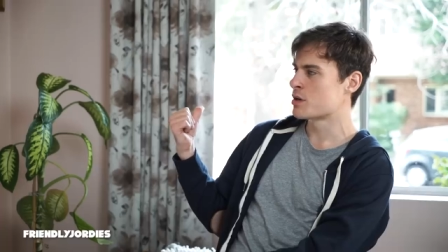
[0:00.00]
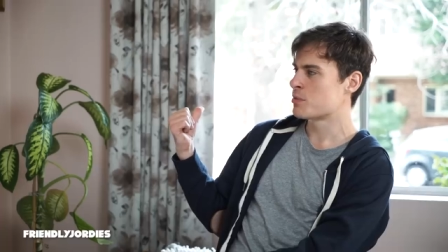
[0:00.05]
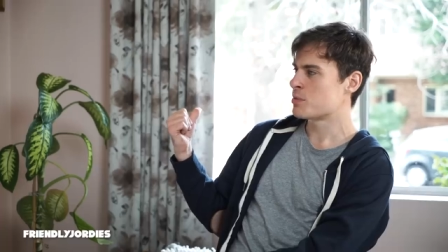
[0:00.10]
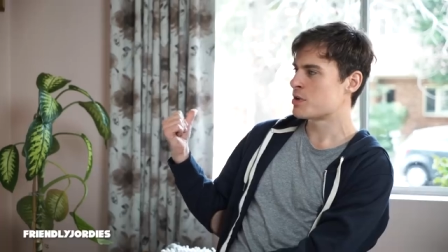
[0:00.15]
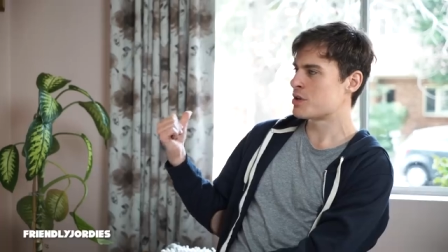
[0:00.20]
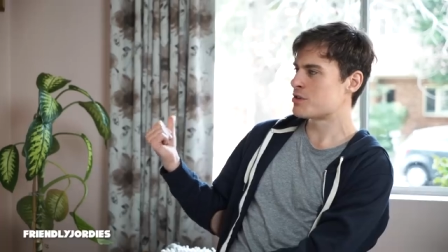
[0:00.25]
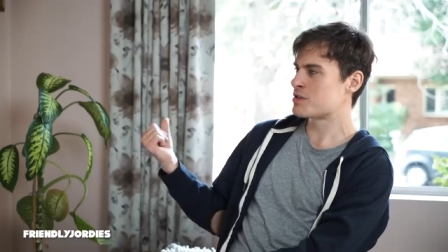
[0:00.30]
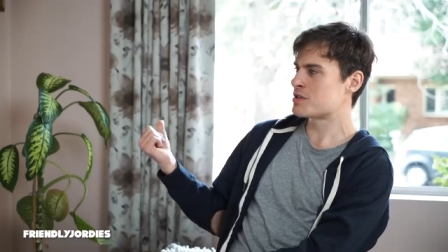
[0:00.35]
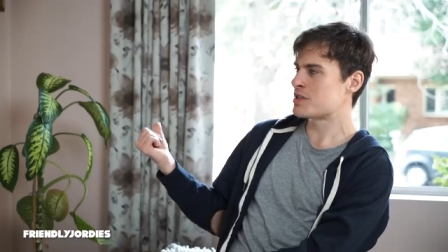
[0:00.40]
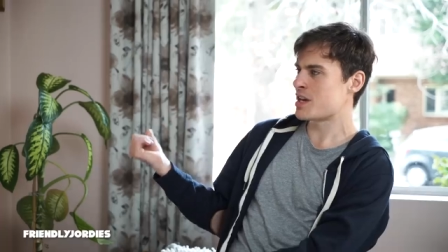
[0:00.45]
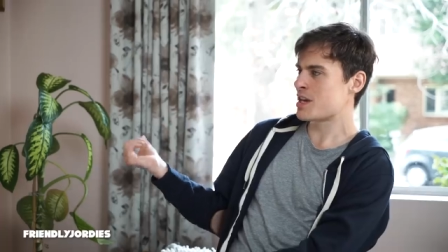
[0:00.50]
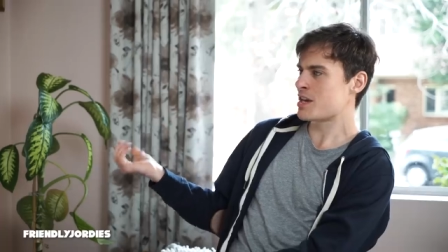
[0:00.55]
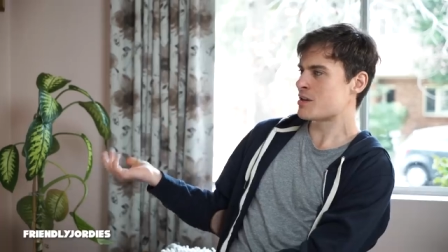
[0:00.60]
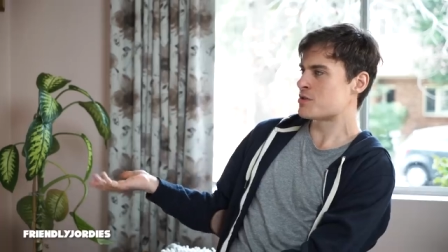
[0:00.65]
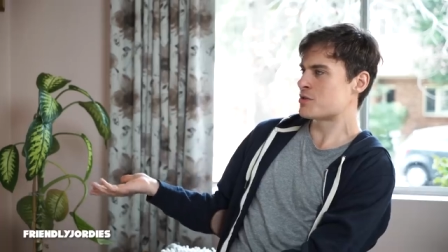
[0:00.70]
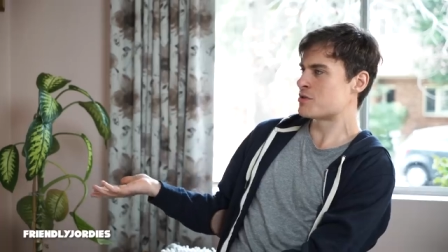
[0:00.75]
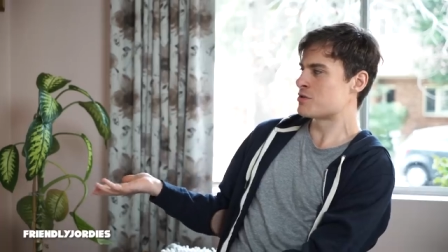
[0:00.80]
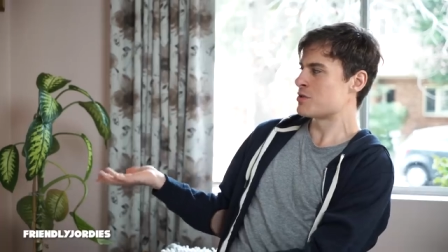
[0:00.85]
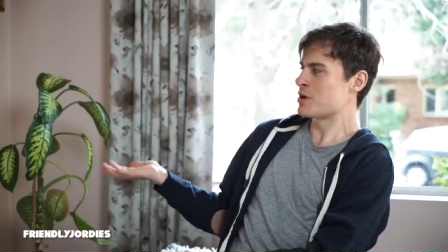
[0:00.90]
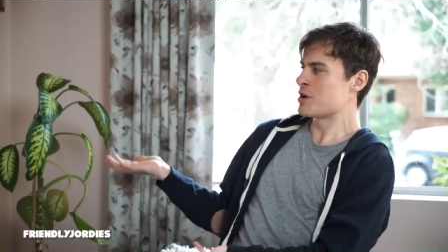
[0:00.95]
well, because
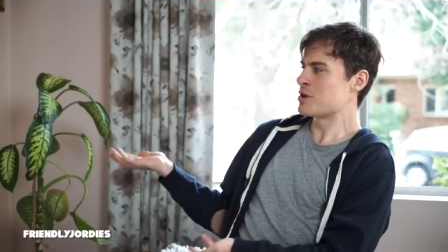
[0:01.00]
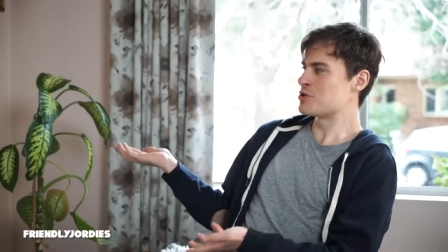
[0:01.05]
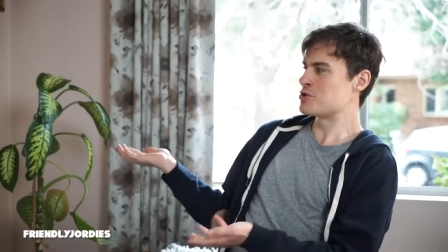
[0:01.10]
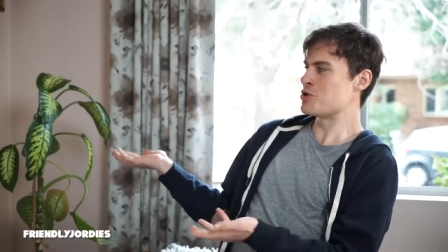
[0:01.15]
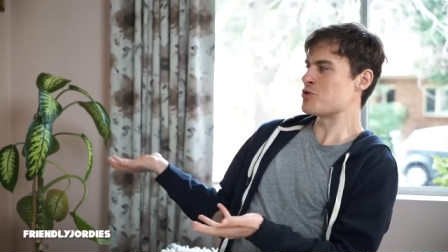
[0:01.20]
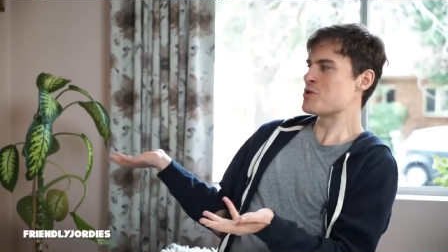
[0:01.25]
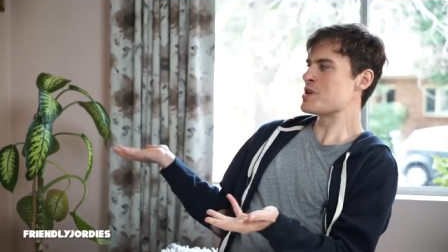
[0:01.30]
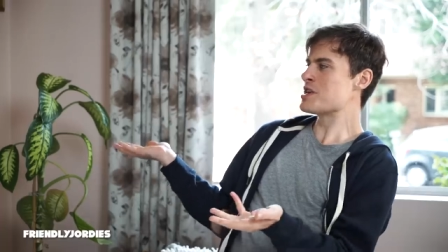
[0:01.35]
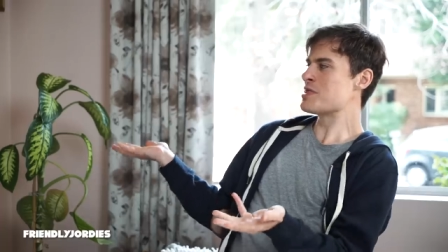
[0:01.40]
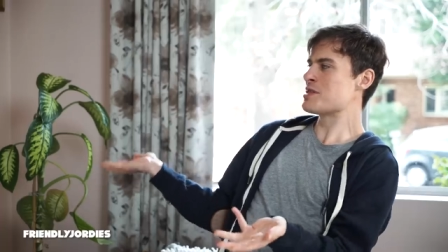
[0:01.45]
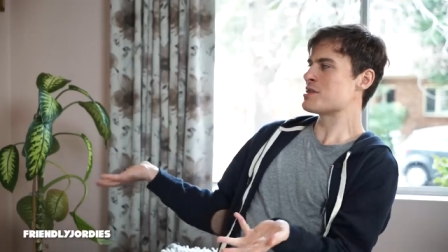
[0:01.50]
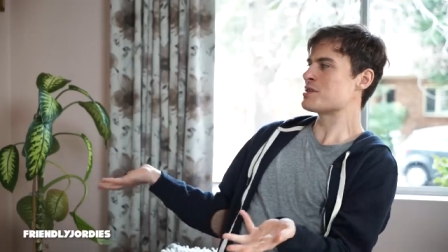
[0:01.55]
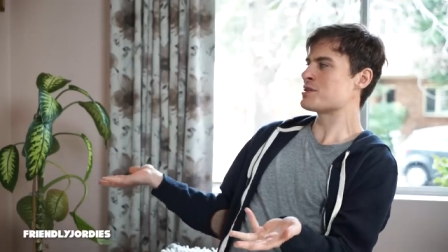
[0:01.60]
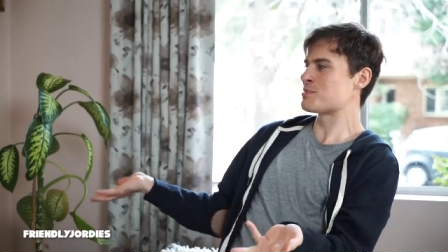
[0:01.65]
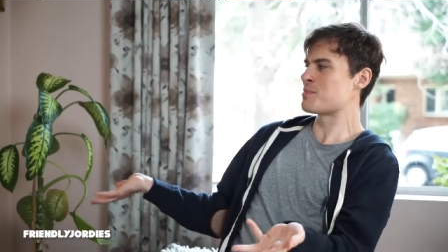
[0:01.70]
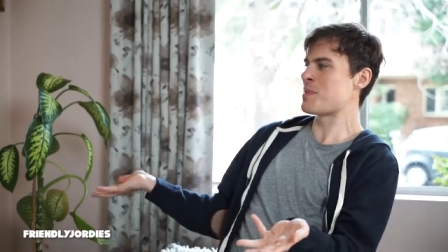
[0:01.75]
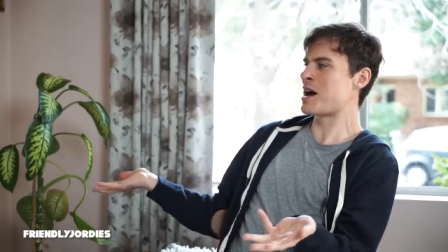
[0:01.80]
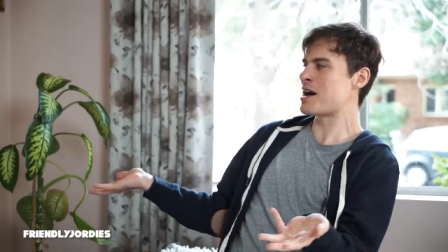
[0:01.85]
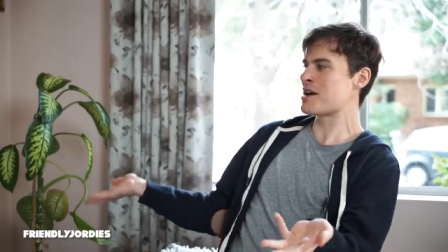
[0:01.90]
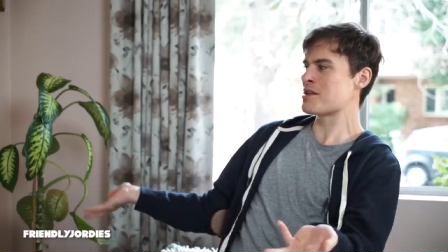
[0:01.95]
they're doing the
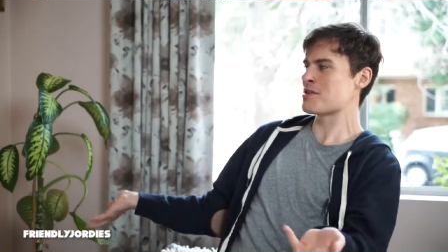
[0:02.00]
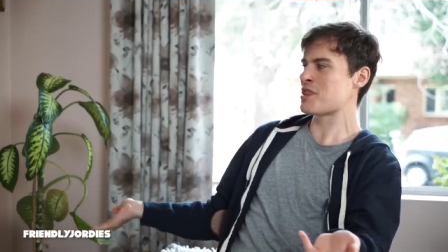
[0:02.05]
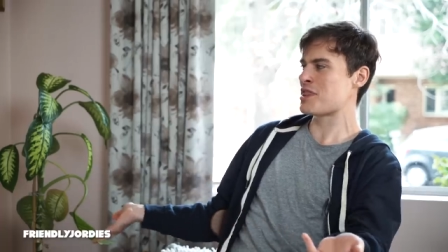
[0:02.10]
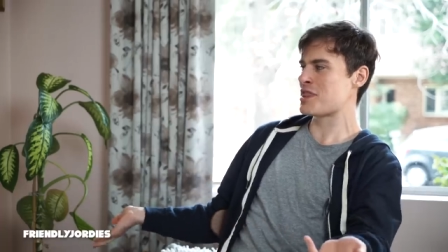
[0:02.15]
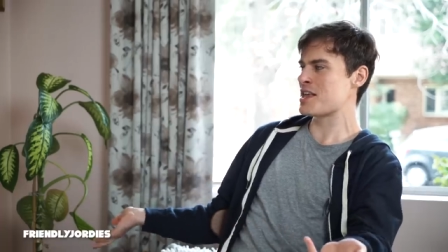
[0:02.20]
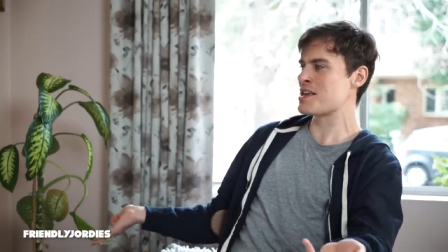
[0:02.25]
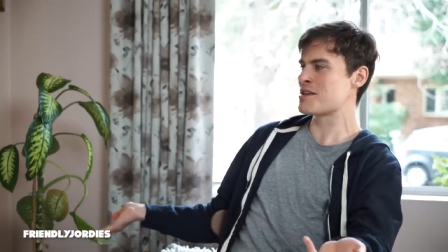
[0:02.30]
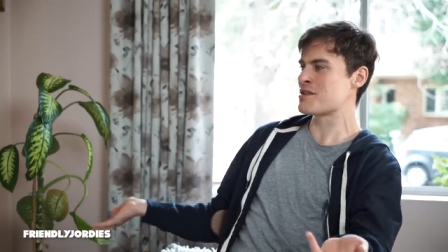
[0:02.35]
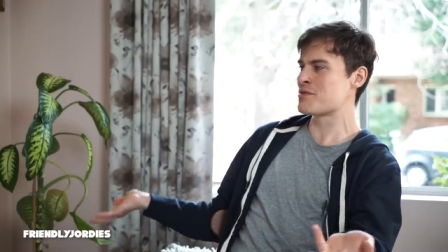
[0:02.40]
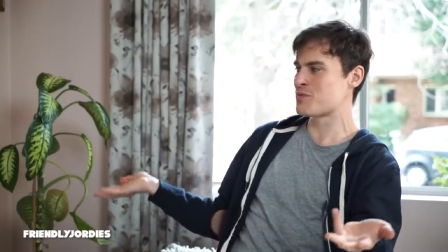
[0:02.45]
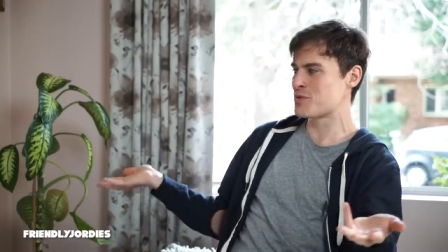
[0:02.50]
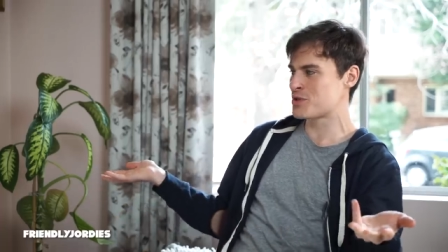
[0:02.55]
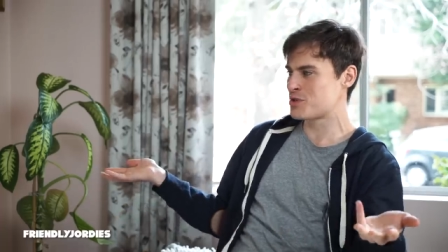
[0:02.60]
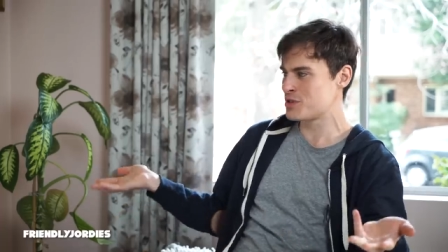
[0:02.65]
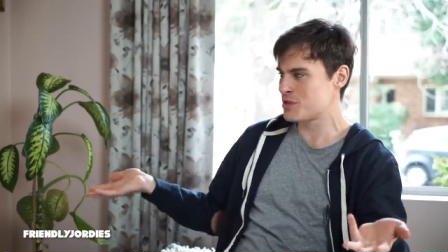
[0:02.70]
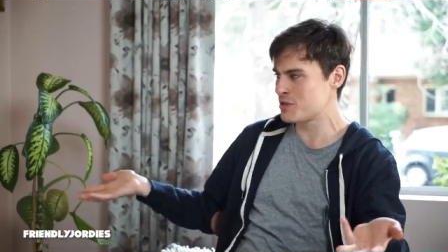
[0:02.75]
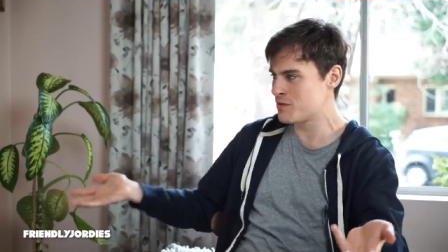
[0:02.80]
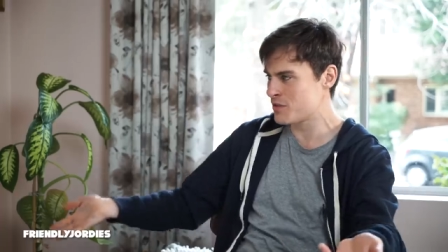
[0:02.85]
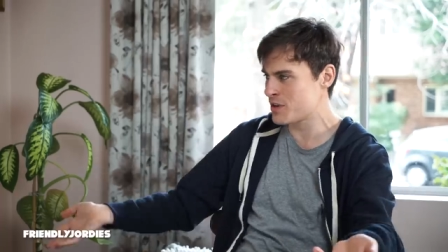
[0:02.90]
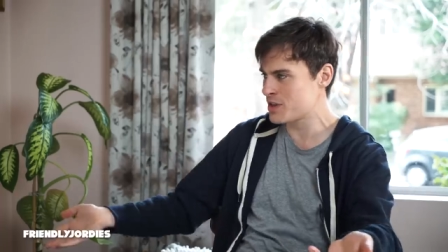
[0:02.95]
smart thing, which
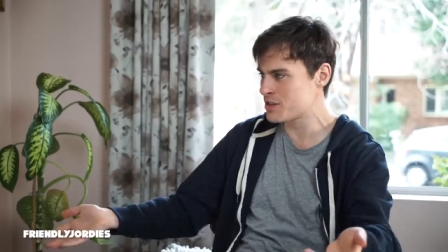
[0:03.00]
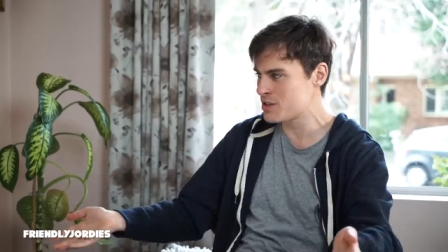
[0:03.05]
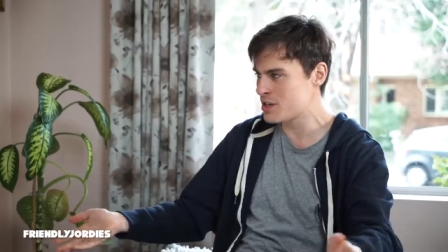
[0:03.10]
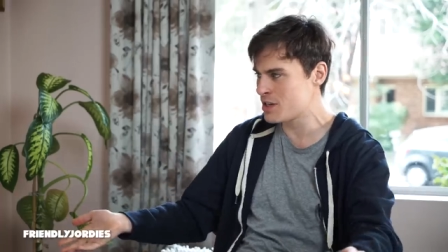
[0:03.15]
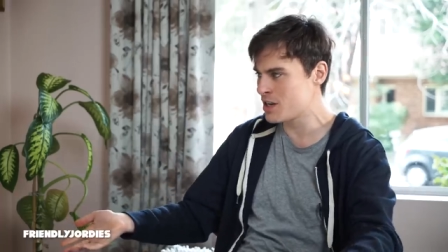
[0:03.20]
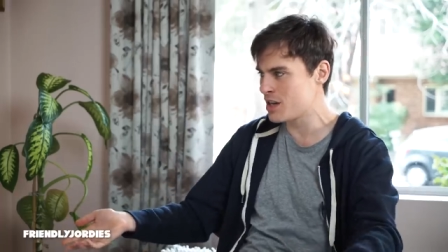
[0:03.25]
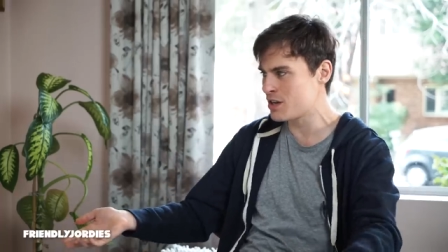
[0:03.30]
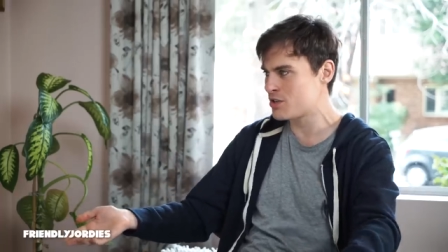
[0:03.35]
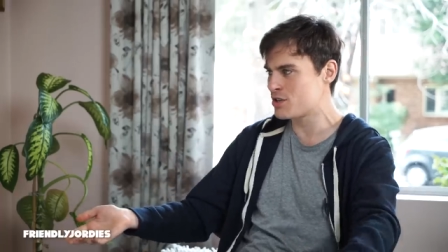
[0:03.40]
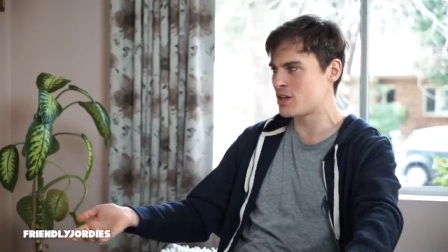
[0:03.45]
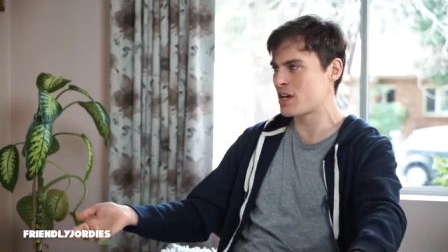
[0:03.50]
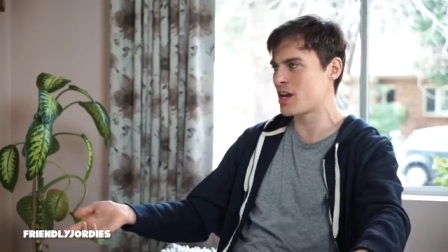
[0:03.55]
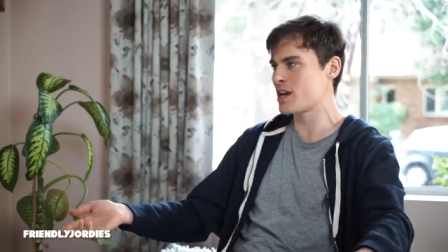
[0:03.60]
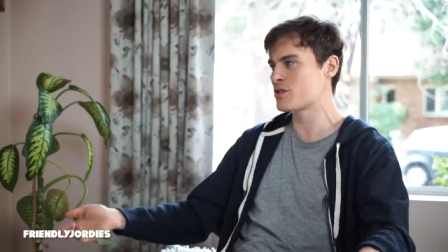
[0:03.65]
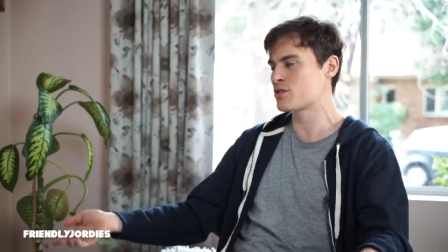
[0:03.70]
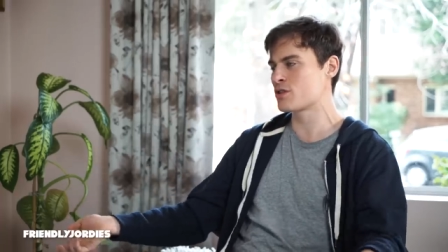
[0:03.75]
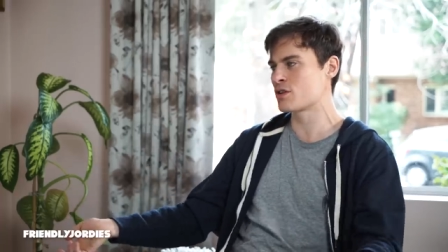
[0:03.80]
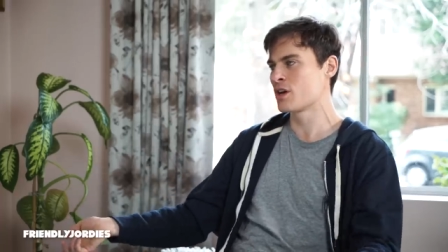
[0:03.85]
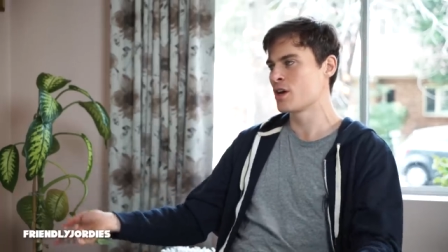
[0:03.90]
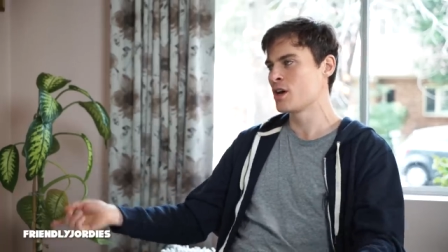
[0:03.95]
is investing in
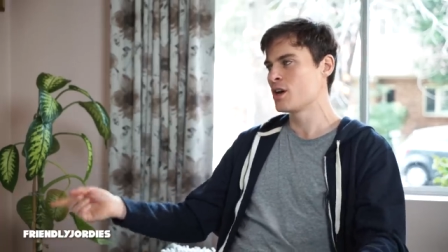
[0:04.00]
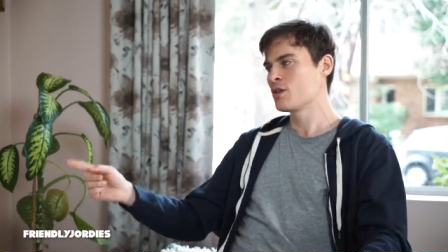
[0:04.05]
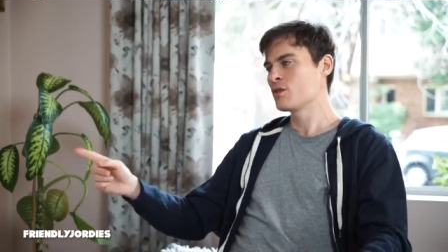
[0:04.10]
education.